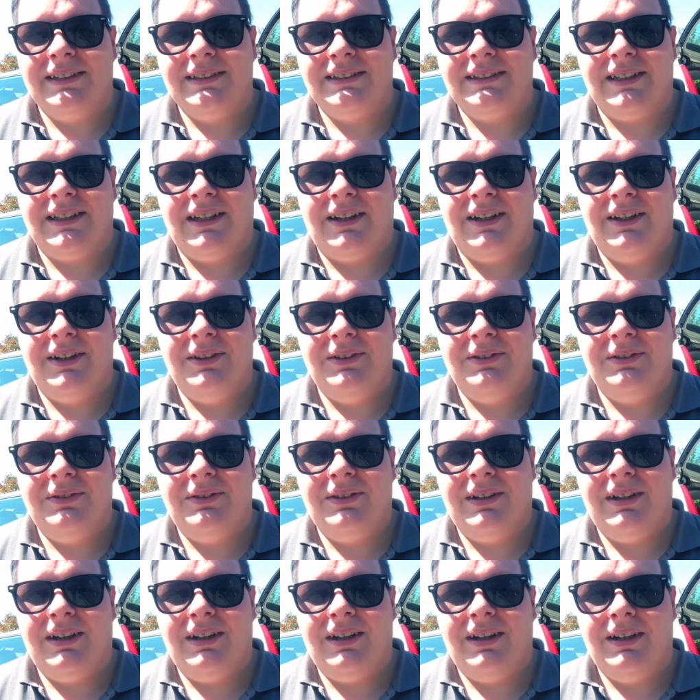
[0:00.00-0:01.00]

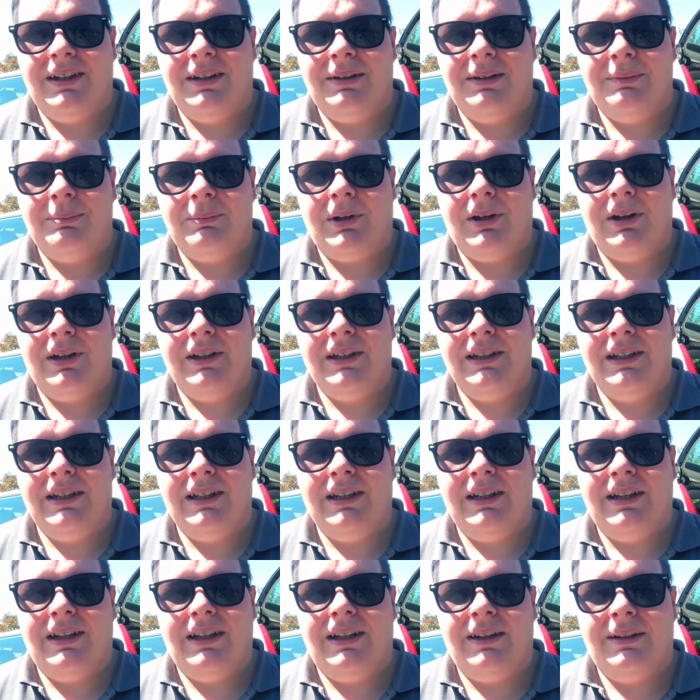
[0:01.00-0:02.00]
So
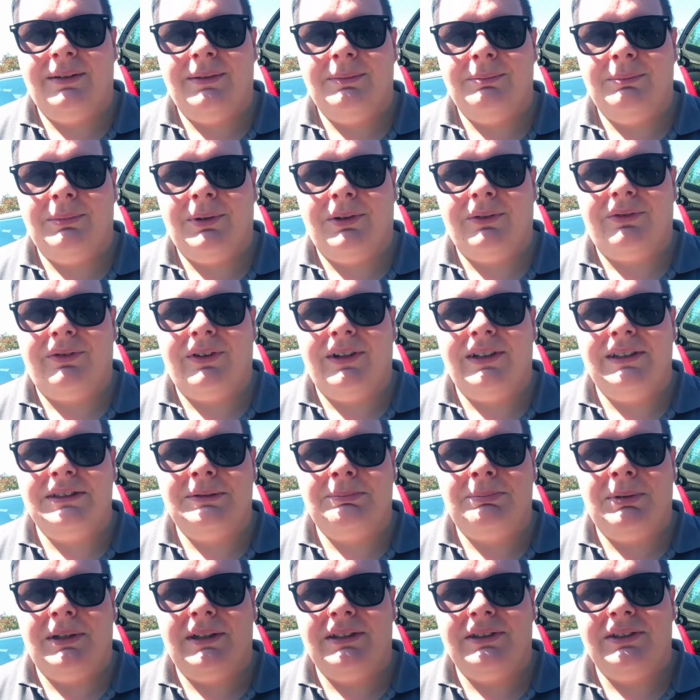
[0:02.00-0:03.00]
my
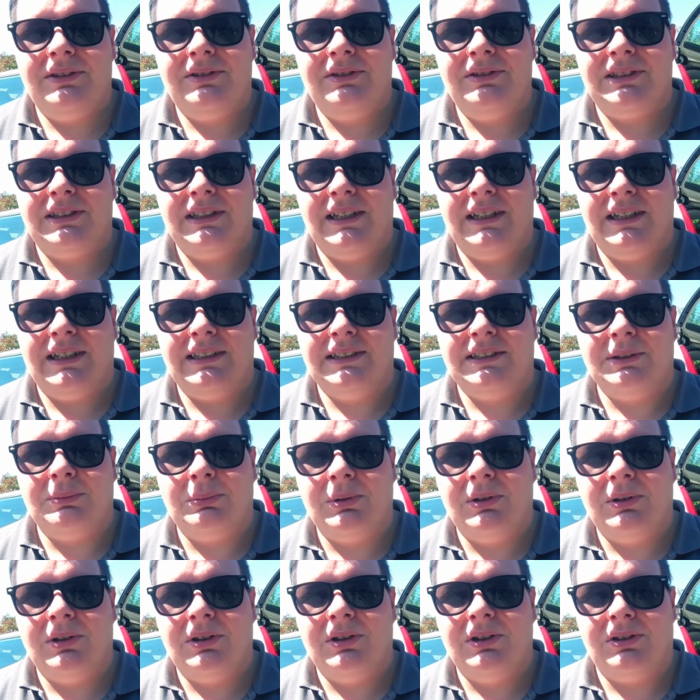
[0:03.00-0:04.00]
friend's been using it as a
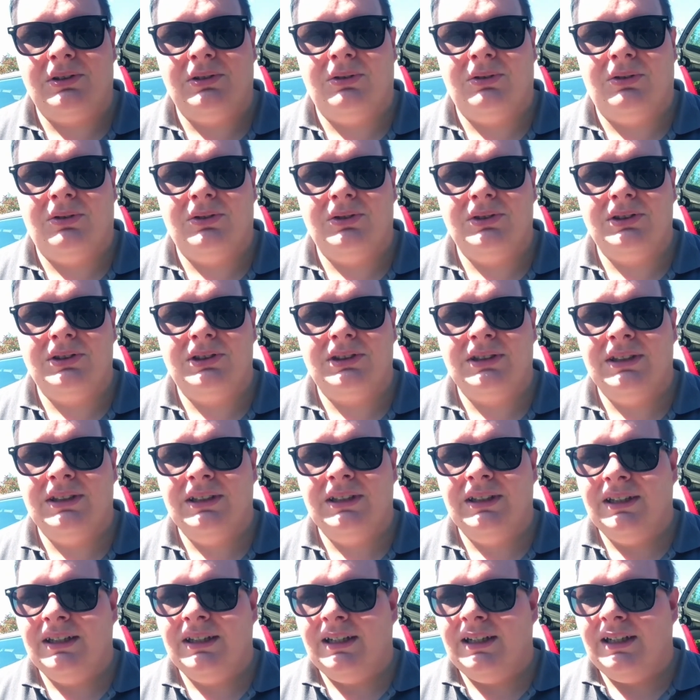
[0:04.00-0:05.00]
workhorse,
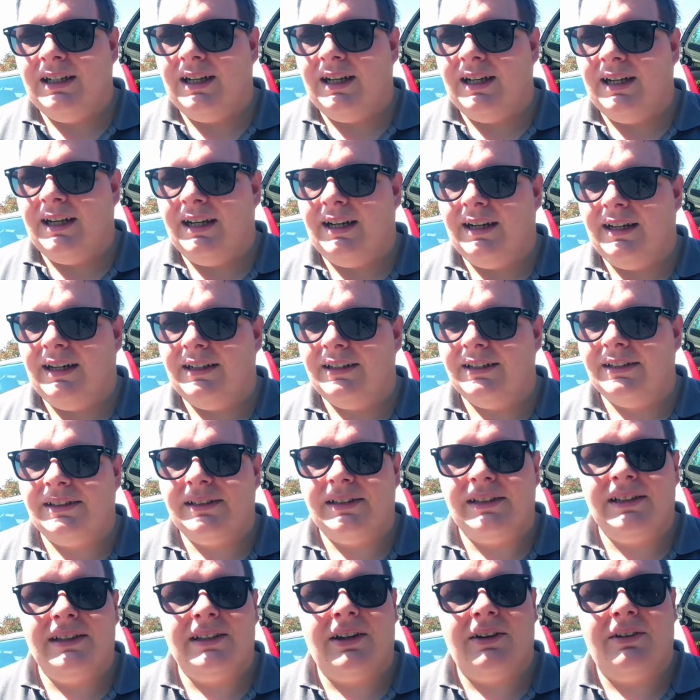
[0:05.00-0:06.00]
and
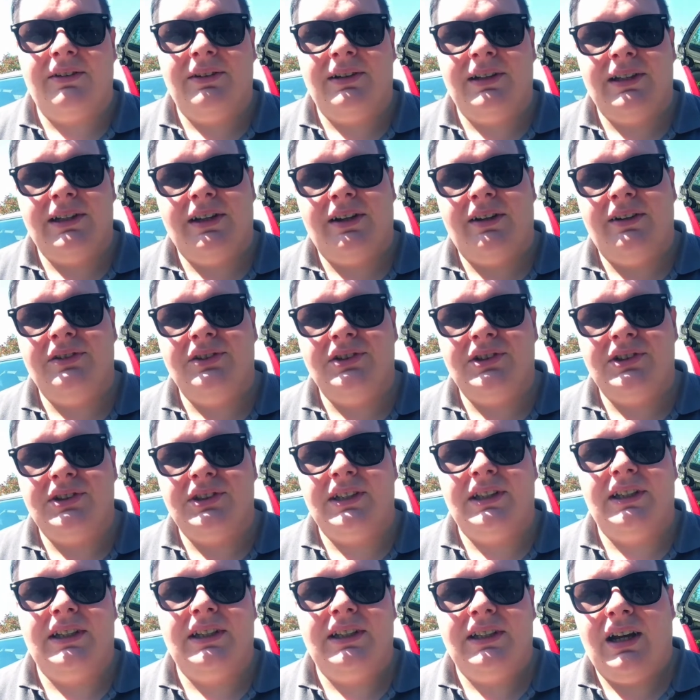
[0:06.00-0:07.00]
he currently owns
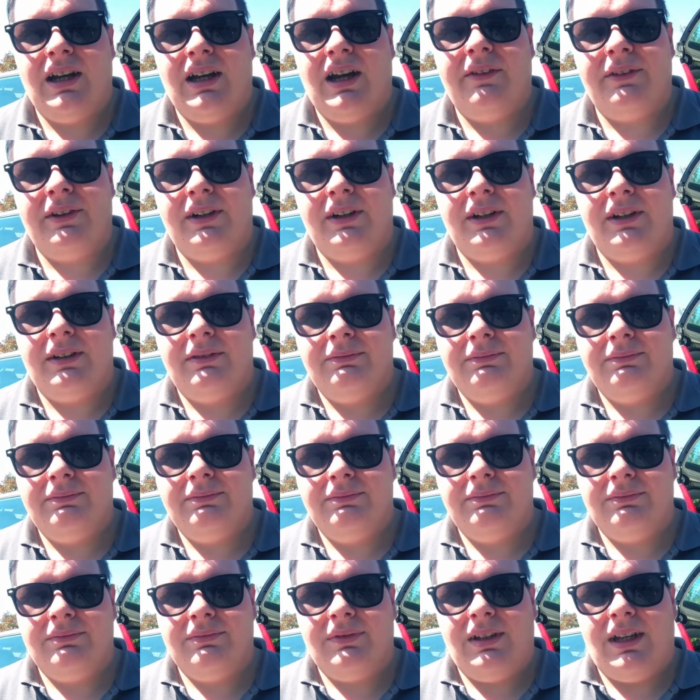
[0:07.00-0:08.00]
the other
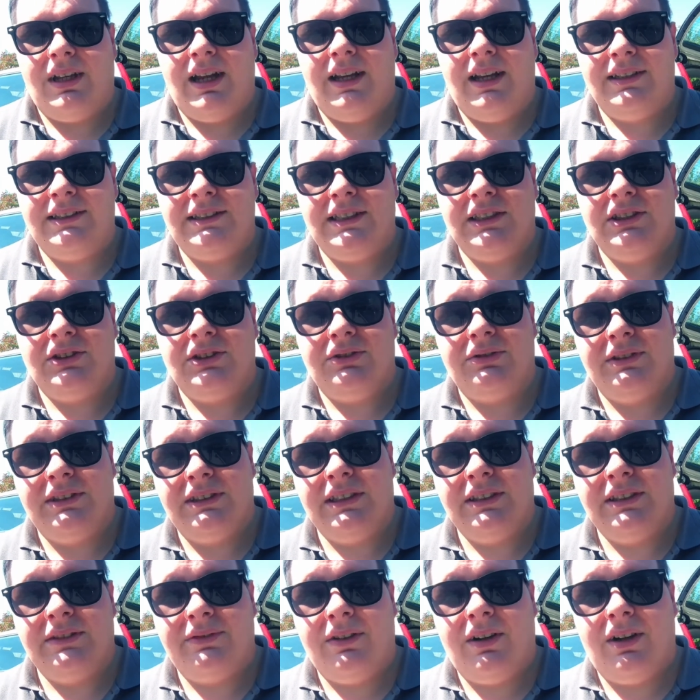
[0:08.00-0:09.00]
Citroen
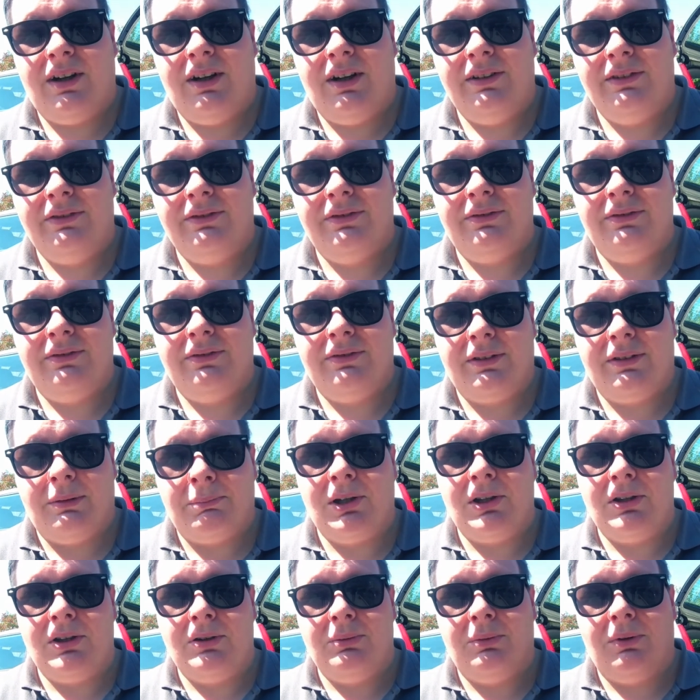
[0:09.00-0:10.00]
C5, the
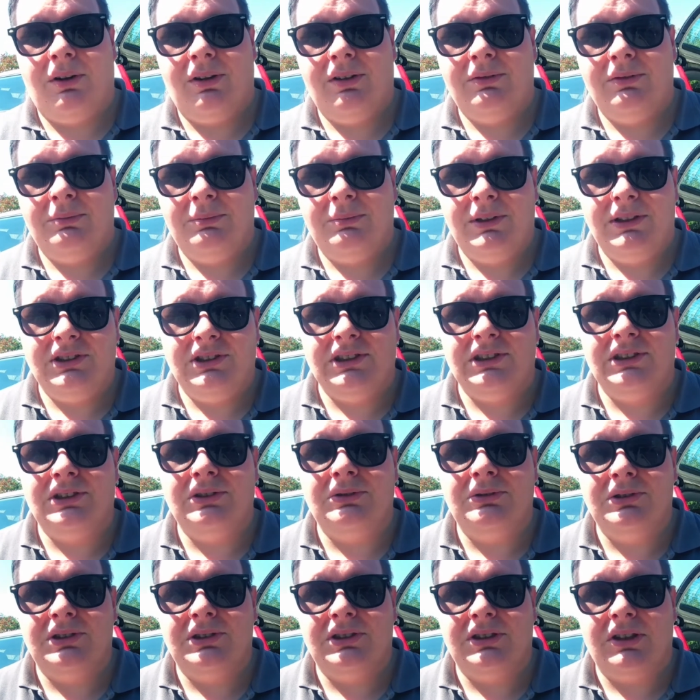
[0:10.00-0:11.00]
blue one, which is
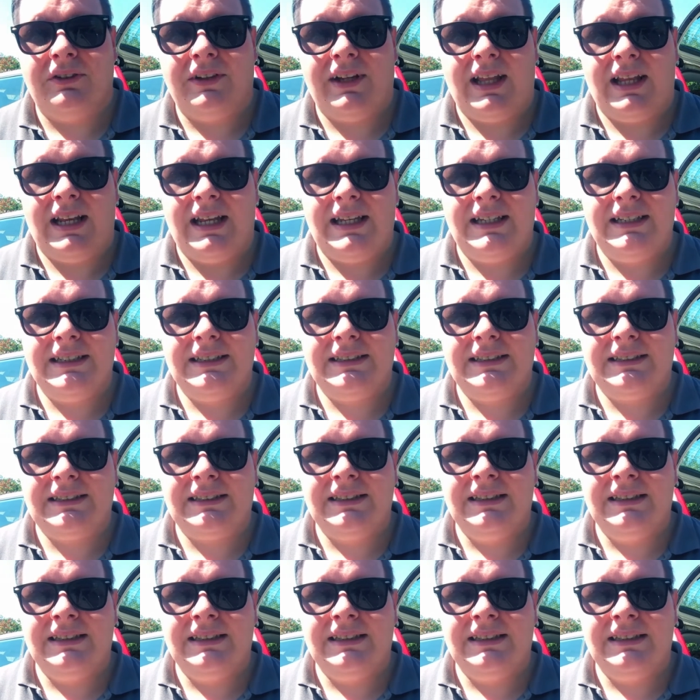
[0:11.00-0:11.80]
also an LX.